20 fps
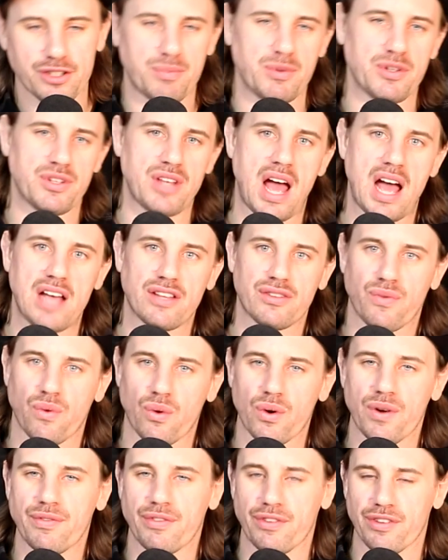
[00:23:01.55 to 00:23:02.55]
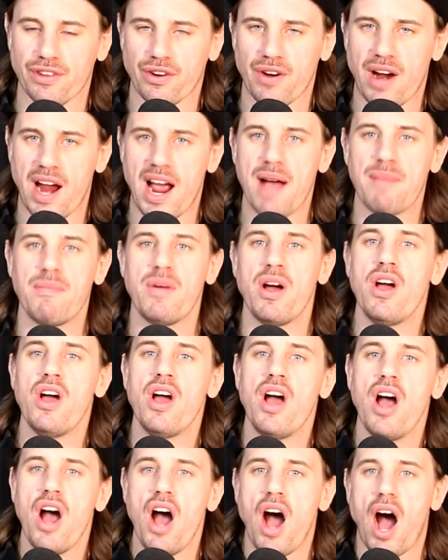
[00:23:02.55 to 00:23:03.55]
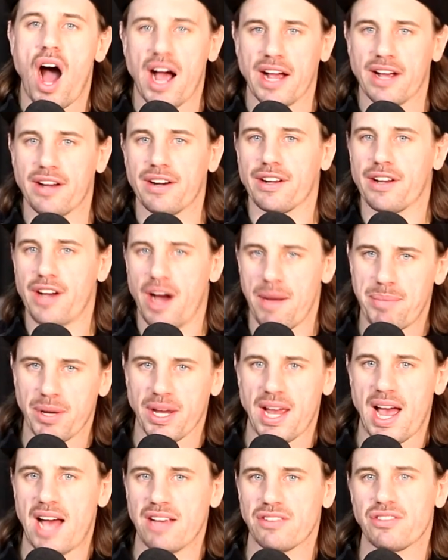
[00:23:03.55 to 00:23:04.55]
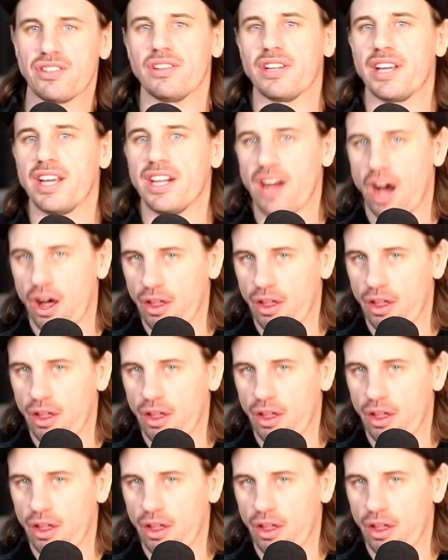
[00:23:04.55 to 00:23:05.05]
pizzazz for the gram, I got a cup of gasoline.